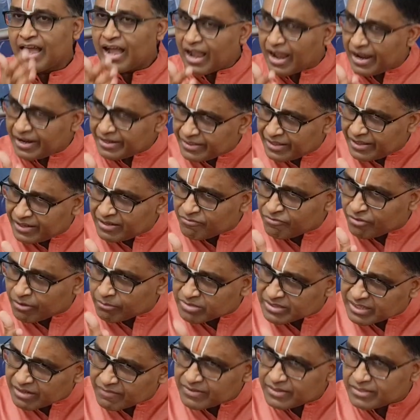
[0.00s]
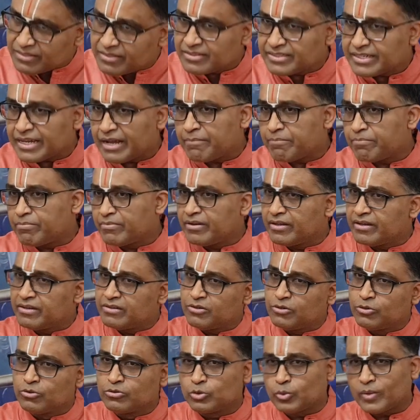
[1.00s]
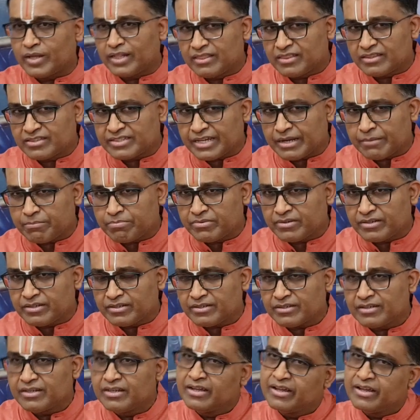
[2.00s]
And then from 7th chapter to 12th chapter,